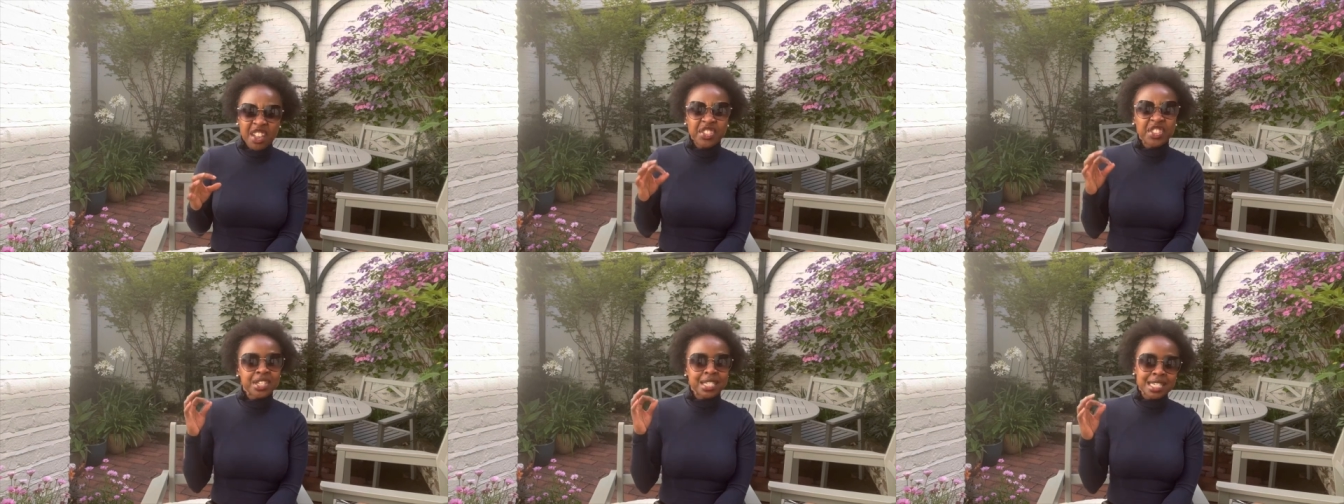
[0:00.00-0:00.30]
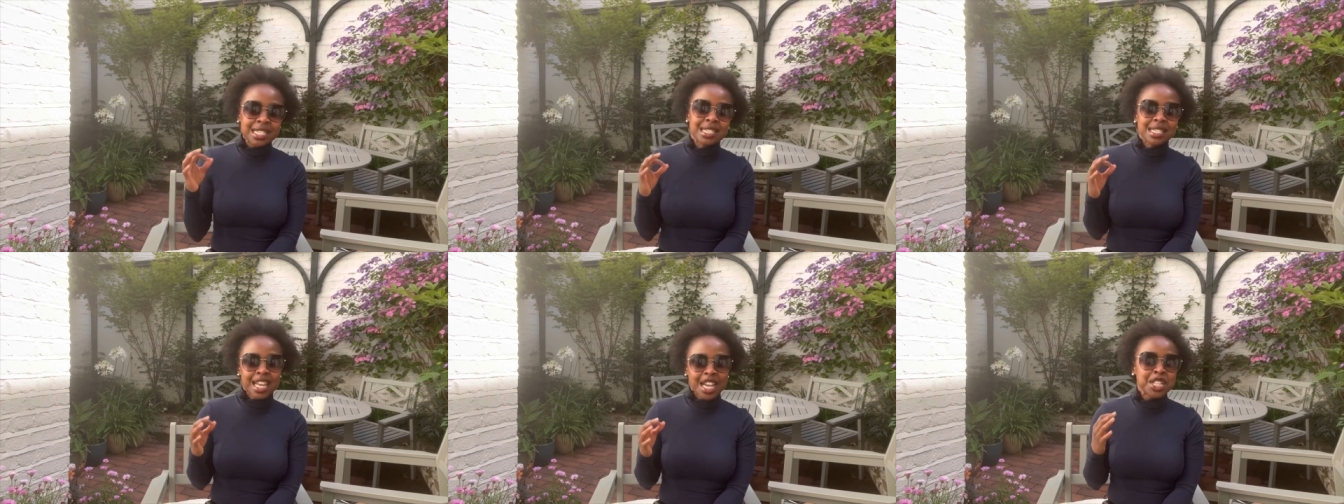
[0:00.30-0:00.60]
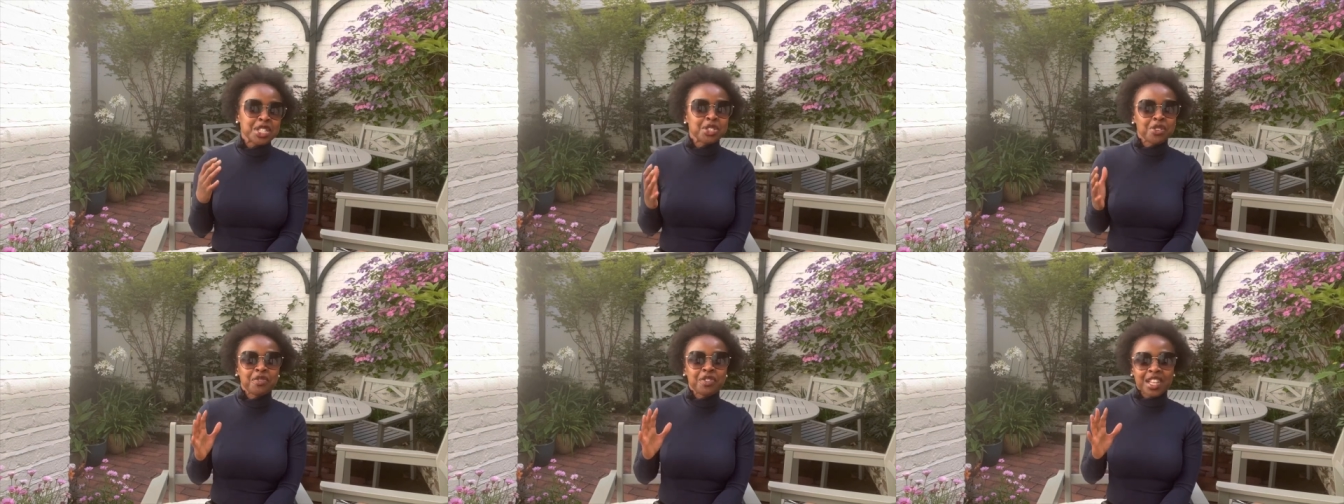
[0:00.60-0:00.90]
the
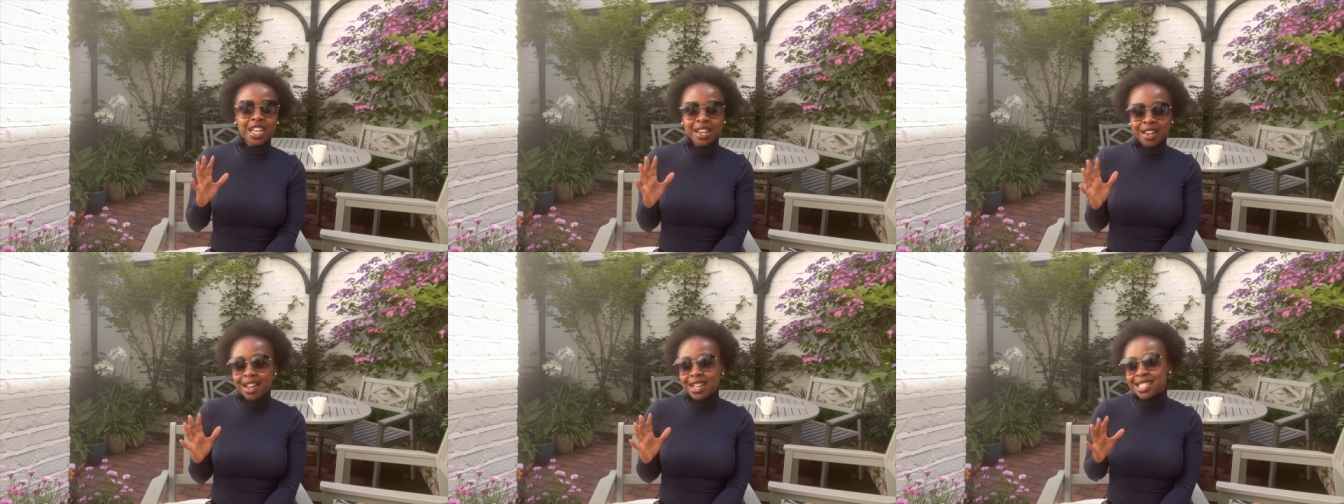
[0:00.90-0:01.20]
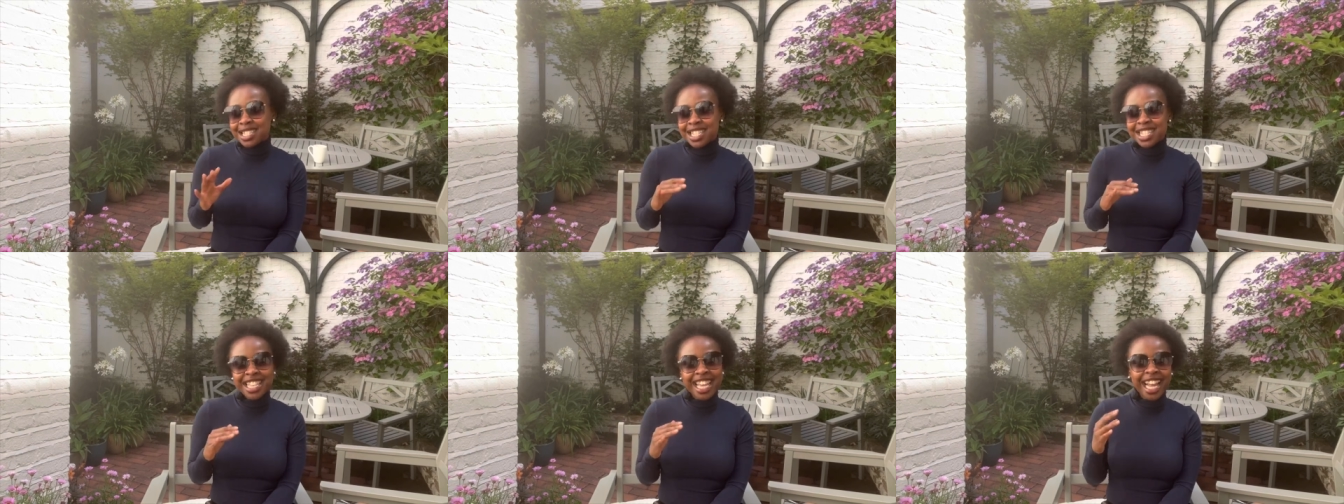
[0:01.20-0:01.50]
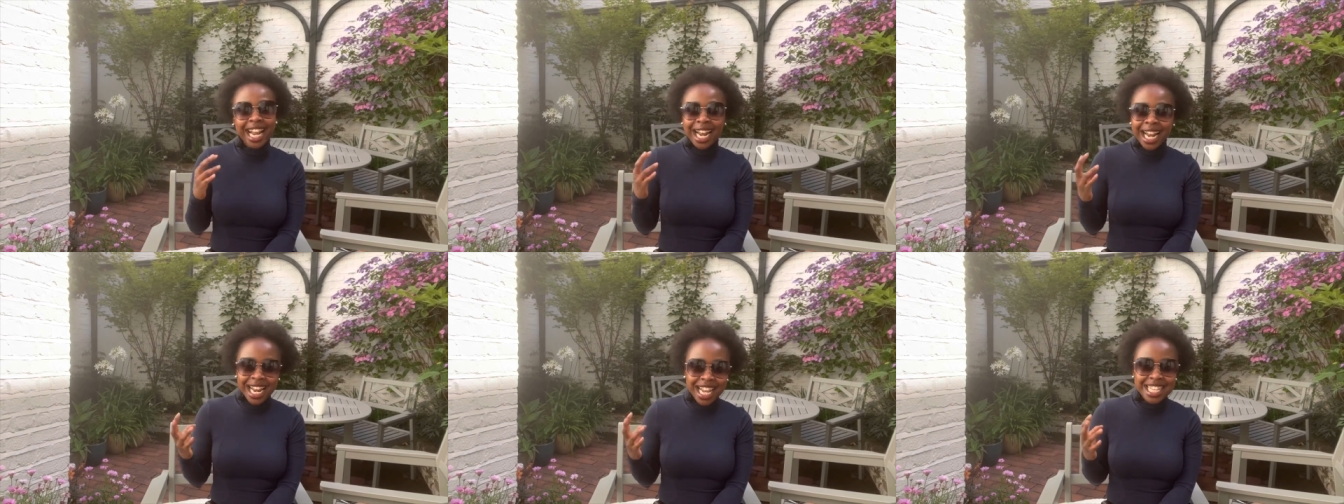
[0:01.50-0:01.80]
designs of the glasses. They're
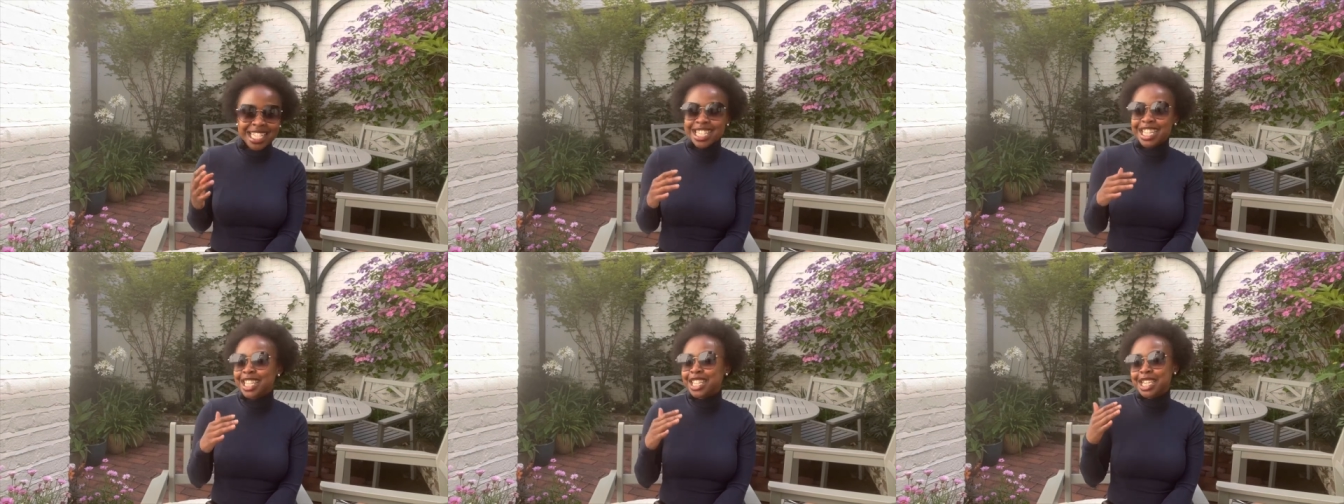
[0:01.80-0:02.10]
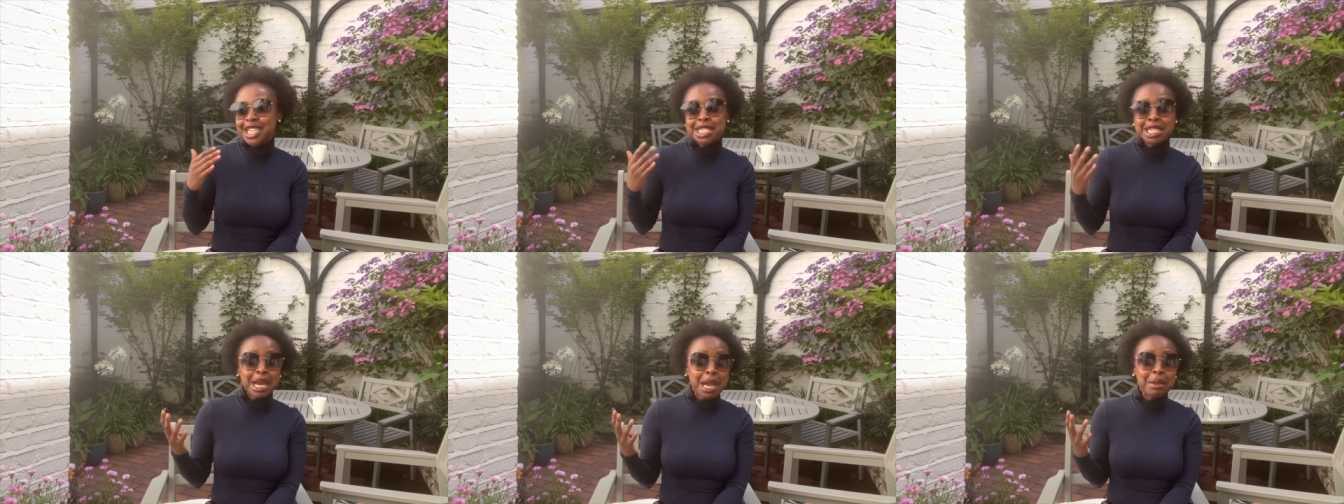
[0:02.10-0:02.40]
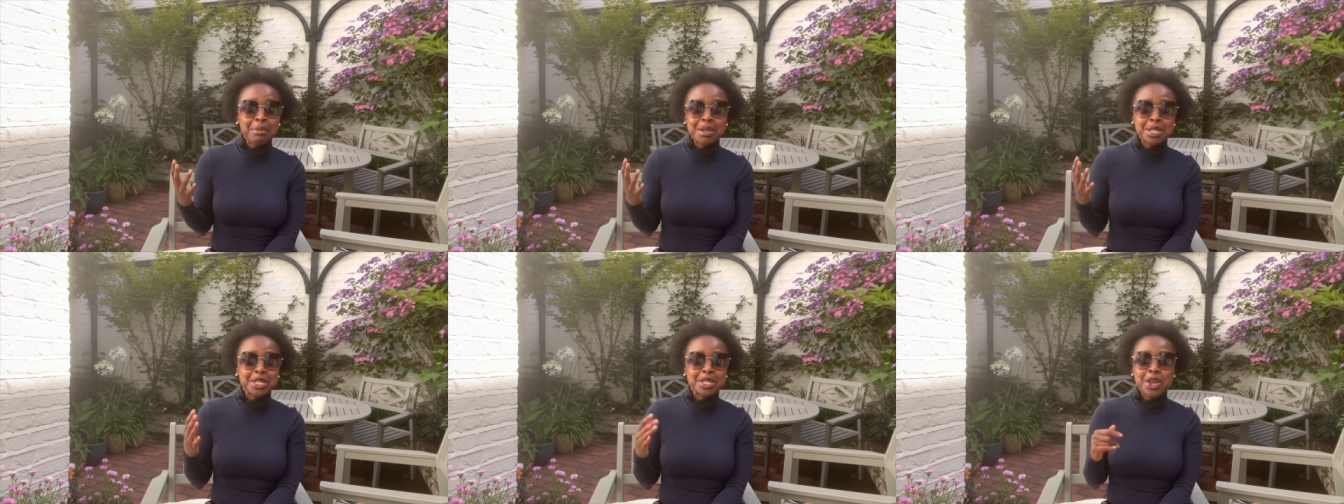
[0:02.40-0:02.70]
classic, they're
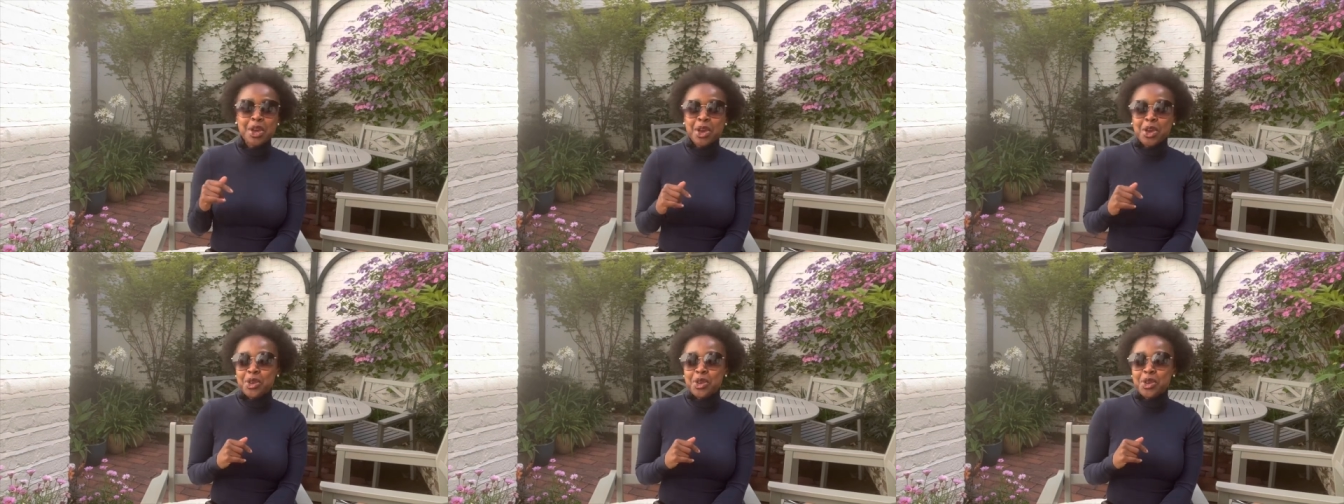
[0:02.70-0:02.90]
timeless.